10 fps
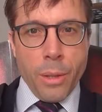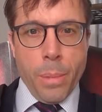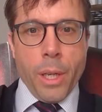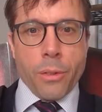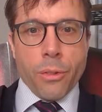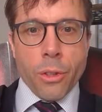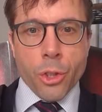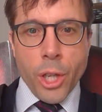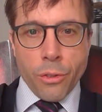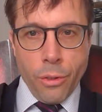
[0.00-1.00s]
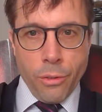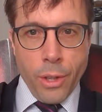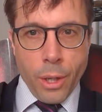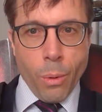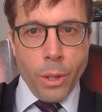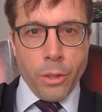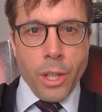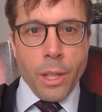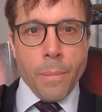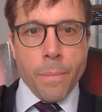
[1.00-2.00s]
bounds, Jensen's
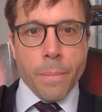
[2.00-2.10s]
inequality.